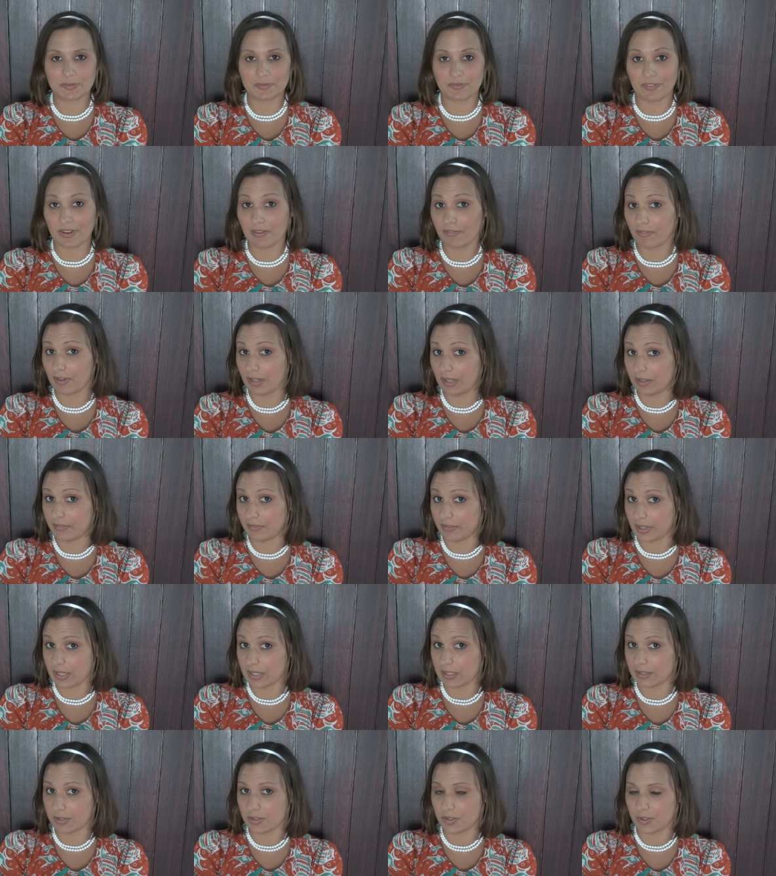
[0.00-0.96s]
from
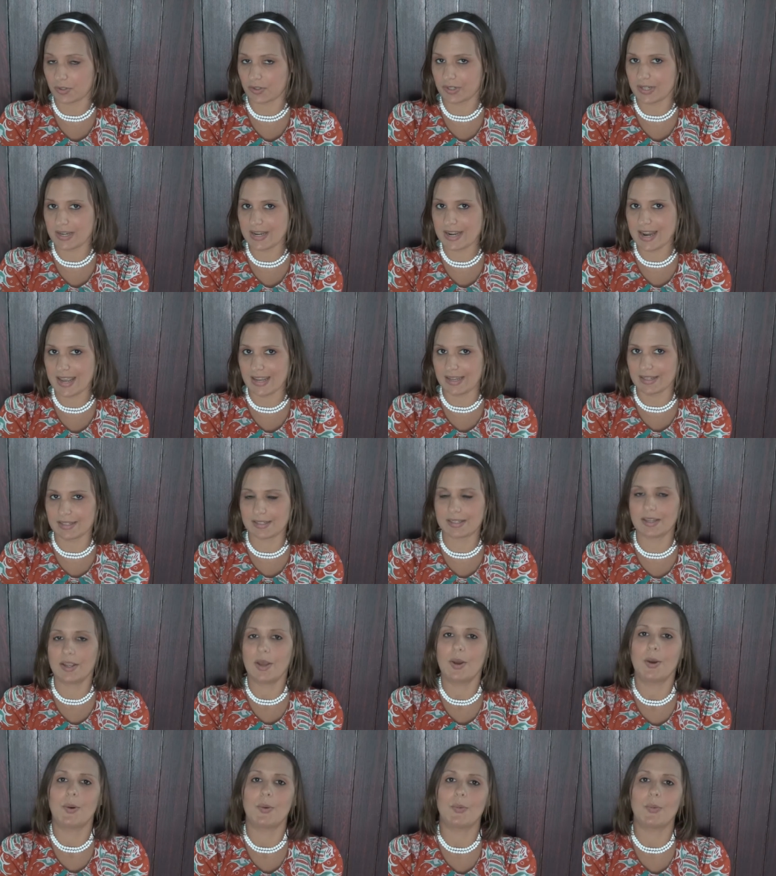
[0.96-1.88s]
VivaLaVegan.net.